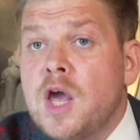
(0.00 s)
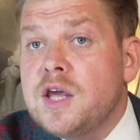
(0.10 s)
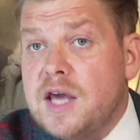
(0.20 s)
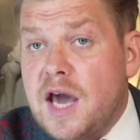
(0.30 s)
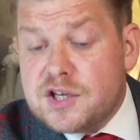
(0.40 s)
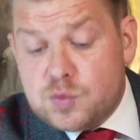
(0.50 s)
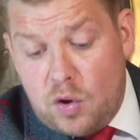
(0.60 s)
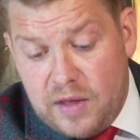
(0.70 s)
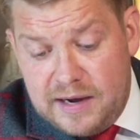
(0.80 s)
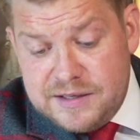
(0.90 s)
Yes,
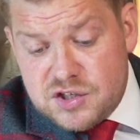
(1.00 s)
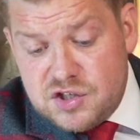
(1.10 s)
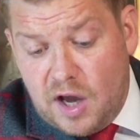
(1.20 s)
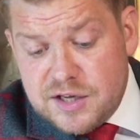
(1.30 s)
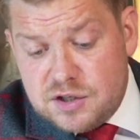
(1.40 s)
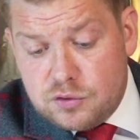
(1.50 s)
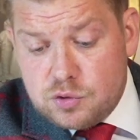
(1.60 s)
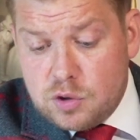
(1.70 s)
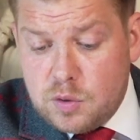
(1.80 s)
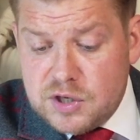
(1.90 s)
well, that leads us nicely
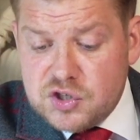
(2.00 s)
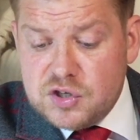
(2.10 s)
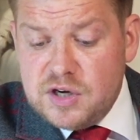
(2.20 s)
onto a question